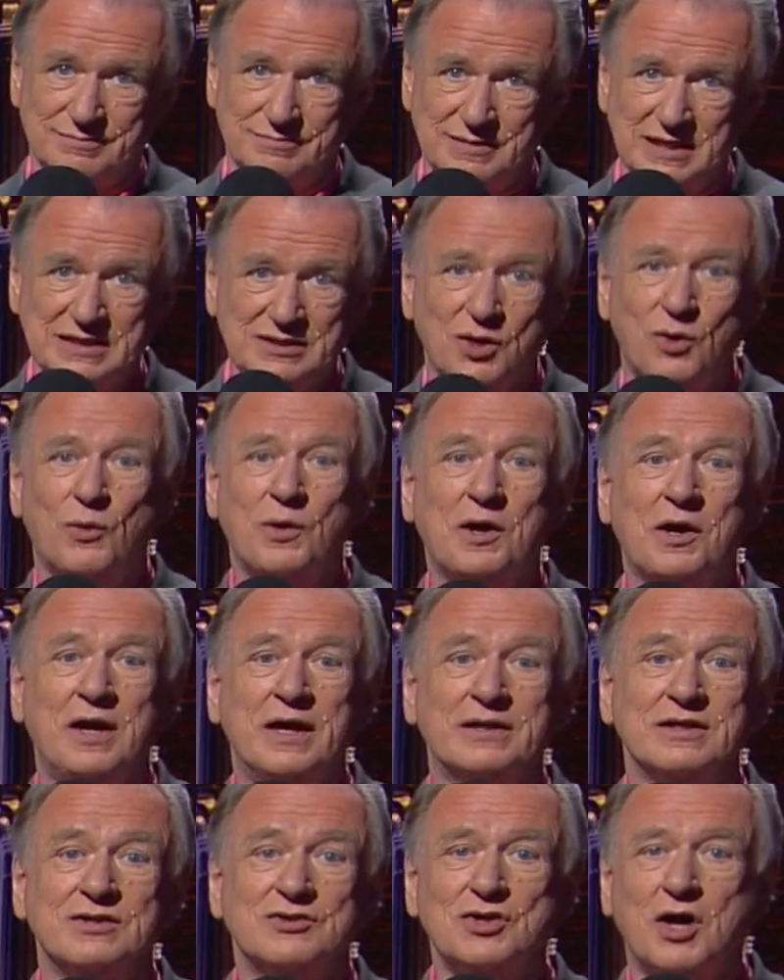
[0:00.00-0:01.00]
Then going
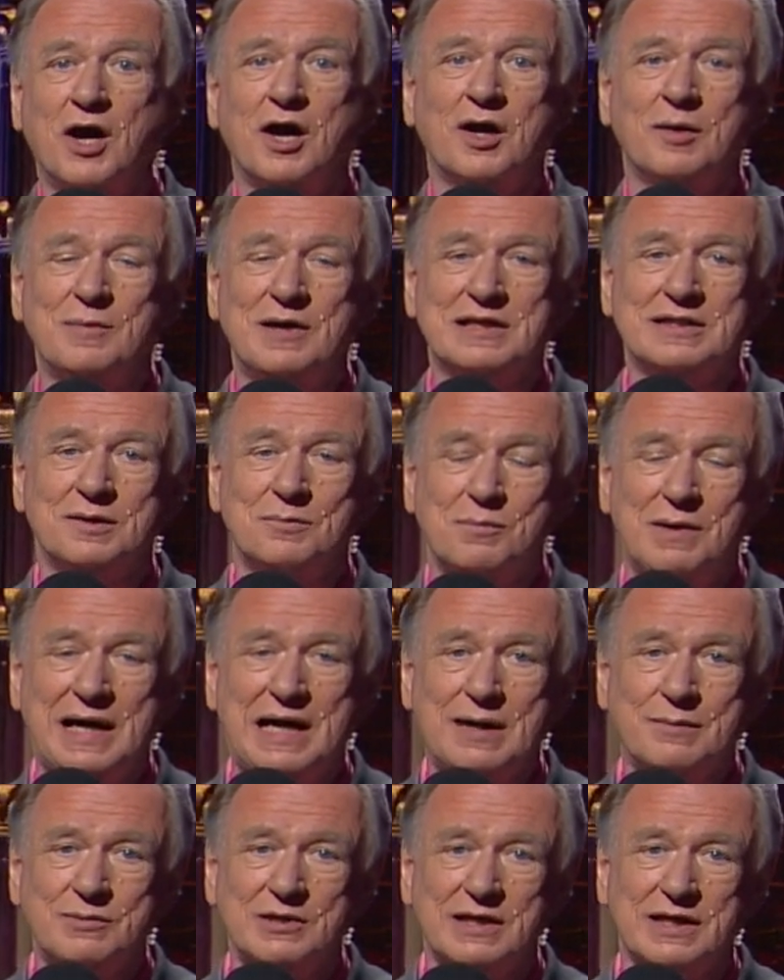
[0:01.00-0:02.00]
on to talk about the
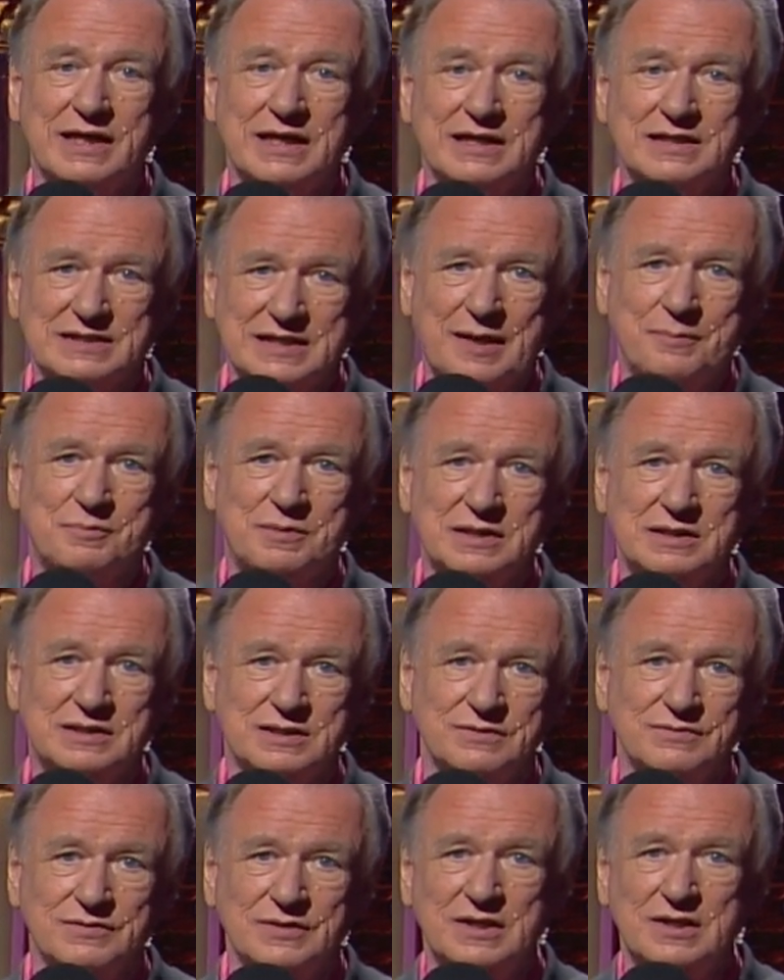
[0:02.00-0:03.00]
Bible and
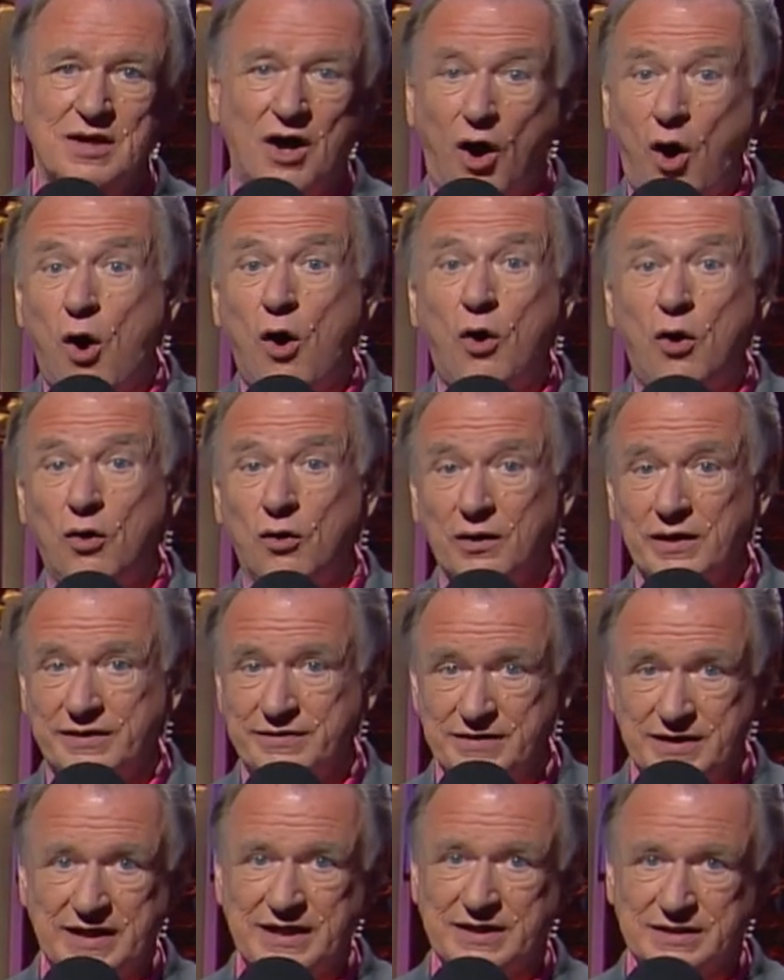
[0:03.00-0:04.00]
acceptance of all
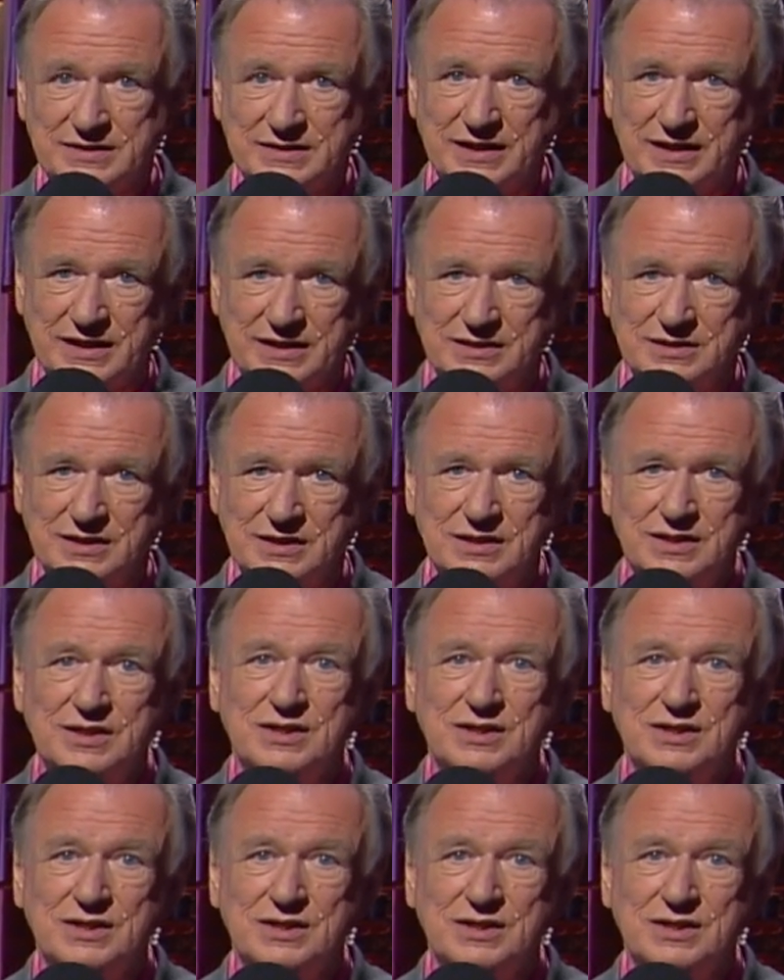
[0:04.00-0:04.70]
in the next sentence.